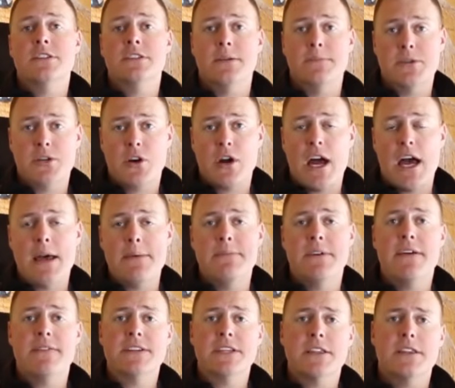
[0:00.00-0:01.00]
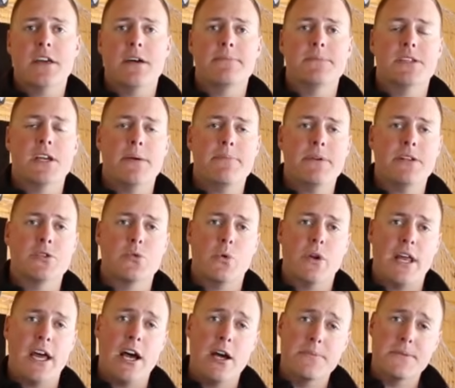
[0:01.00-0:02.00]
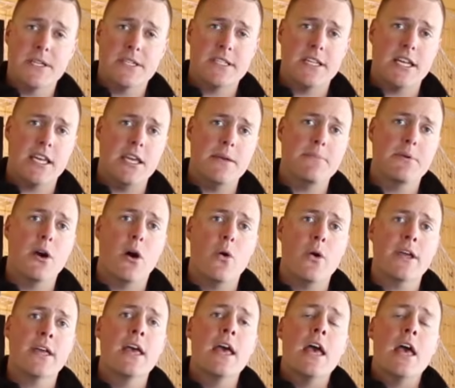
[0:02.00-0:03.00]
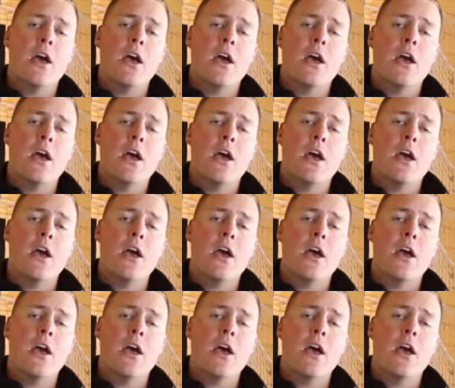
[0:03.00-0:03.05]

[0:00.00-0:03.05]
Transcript: Subscribe, give us a thumbs up. It's what helps us to keep going,